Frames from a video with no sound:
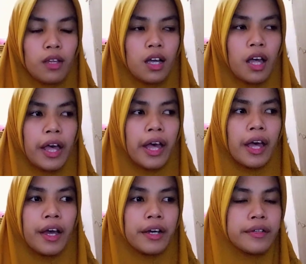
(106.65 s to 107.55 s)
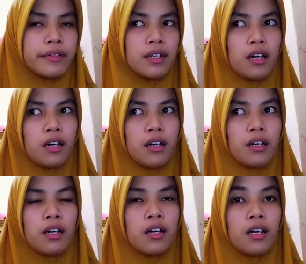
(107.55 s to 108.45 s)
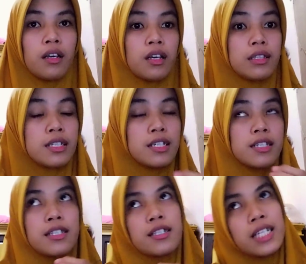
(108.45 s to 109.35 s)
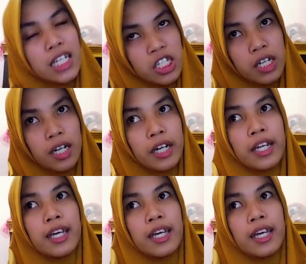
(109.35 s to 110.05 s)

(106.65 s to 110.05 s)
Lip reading: and this teacher